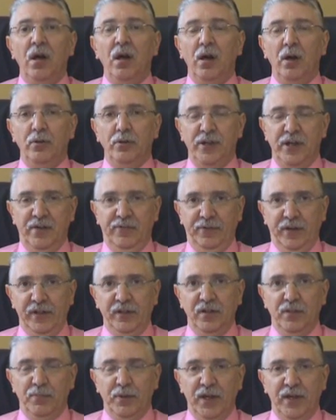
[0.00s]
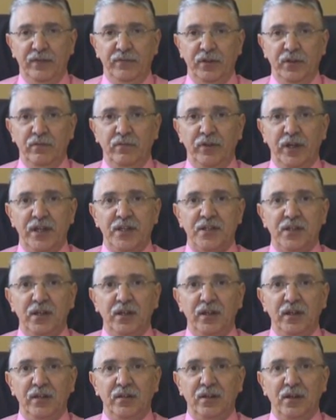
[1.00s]
how do I find a private
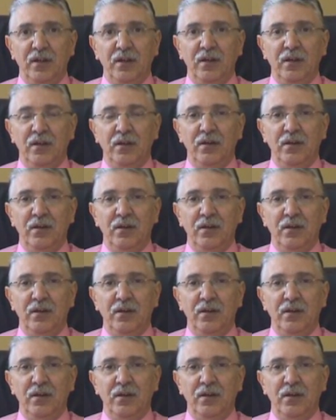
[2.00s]
investigator?